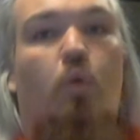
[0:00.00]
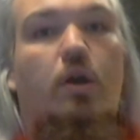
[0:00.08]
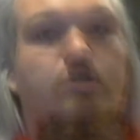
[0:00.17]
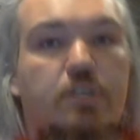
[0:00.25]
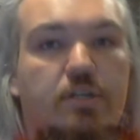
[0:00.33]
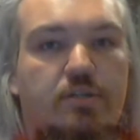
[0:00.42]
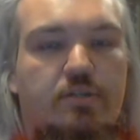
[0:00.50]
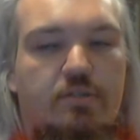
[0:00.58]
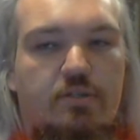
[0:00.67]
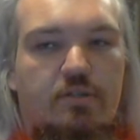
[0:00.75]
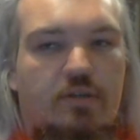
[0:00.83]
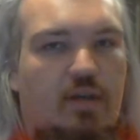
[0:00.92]
Watch it.
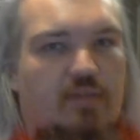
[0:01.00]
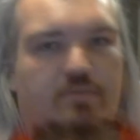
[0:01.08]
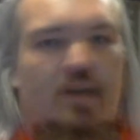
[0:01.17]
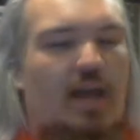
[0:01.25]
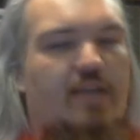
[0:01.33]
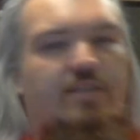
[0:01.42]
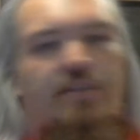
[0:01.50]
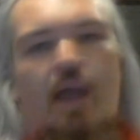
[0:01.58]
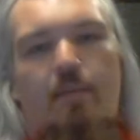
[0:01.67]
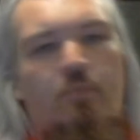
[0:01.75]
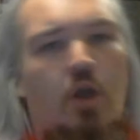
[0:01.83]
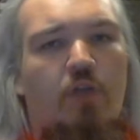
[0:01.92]

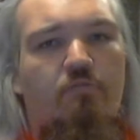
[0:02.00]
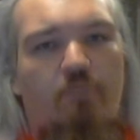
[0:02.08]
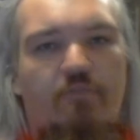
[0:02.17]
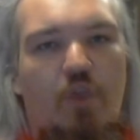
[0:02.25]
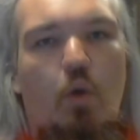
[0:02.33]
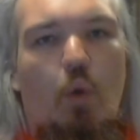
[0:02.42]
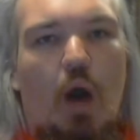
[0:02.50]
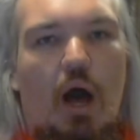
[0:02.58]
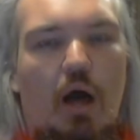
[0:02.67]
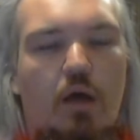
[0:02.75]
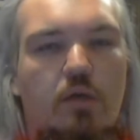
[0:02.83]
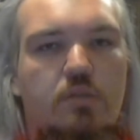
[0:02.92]
I'm not a reviewer.